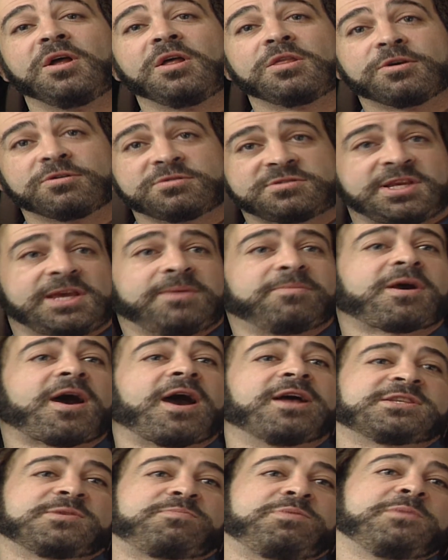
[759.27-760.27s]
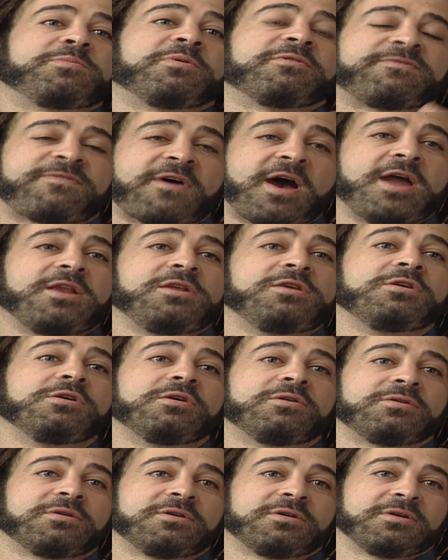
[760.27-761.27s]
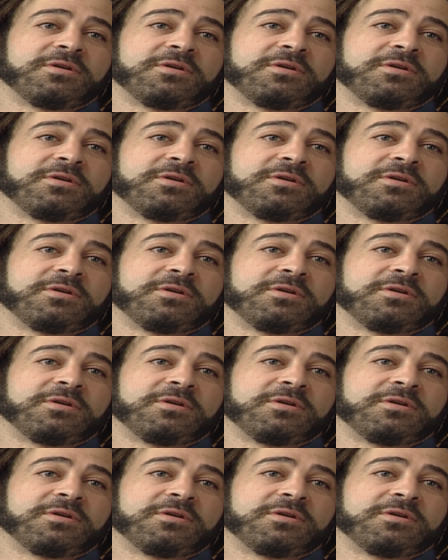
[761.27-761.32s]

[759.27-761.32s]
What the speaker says: those same kinds of people find you.